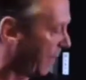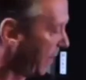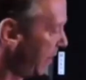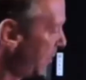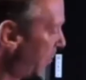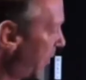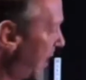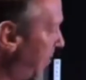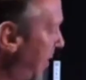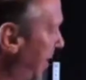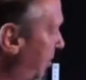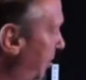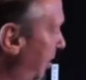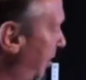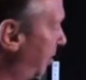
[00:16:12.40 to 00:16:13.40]
with
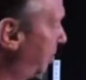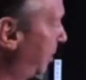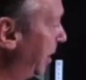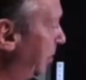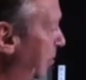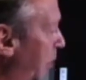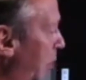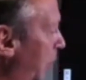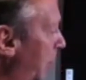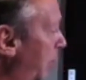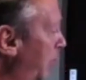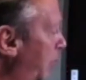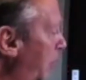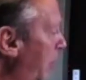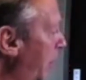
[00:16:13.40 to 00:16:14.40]
MHE being born
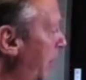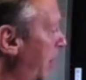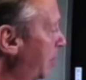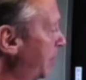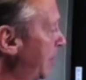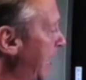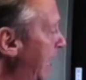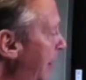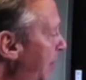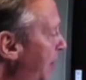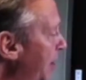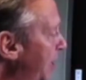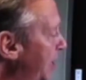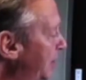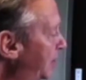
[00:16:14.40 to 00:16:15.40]
or growing up now
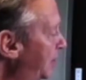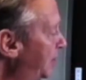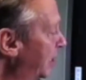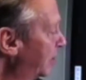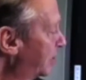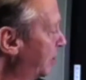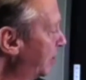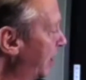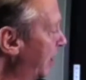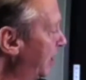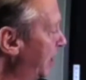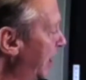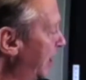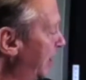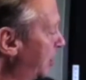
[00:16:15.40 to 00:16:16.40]
to dislocate
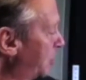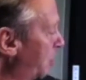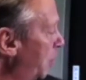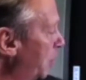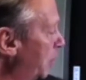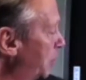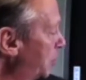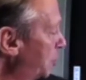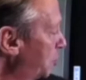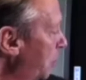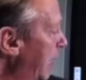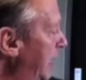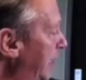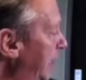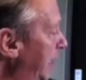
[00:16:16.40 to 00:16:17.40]
again. Here's when we were
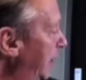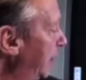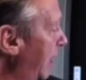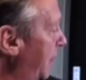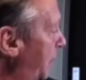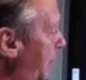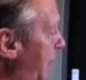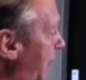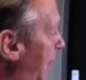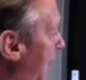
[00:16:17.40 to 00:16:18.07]
straightening and lengthening,